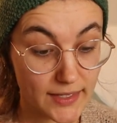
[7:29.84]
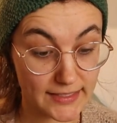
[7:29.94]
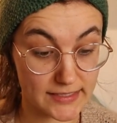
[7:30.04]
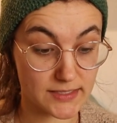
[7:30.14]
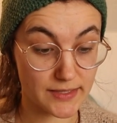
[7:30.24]

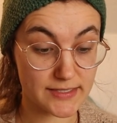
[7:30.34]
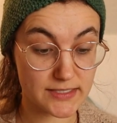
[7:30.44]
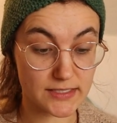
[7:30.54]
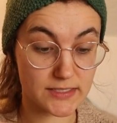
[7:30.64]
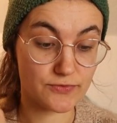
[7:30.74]
Yes, and
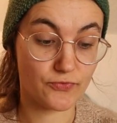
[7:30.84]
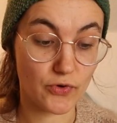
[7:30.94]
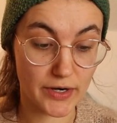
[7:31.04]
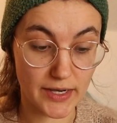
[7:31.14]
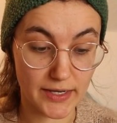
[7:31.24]
this is
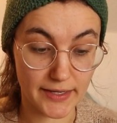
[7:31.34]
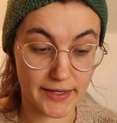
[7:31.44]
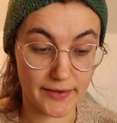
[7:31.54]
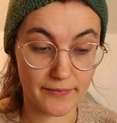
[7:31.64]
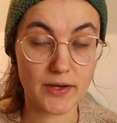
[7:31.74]
for
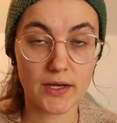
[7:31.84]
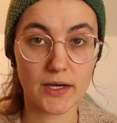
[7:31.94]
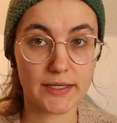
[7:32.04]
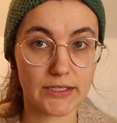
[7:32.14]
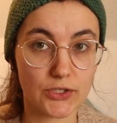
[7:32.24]
a
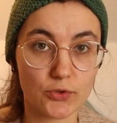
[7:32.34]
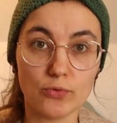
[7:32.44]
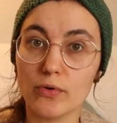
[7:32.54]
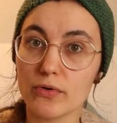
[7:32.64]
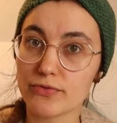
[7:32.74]

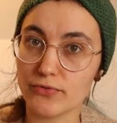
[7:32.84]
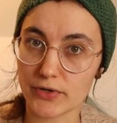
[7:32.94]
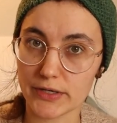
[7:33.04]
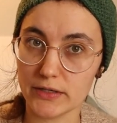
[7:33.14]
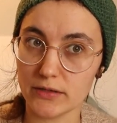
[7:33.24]
EU
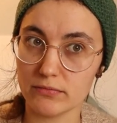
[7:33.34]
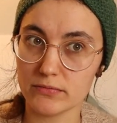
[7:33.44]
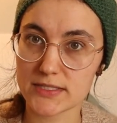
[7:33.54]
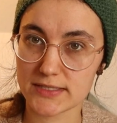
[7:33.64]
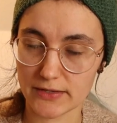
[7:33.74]

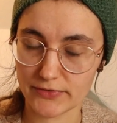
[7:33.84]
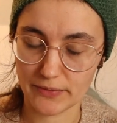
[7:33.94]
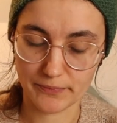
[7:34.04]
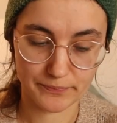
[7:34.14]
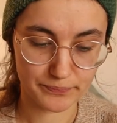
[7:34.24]

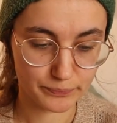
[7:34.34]
37.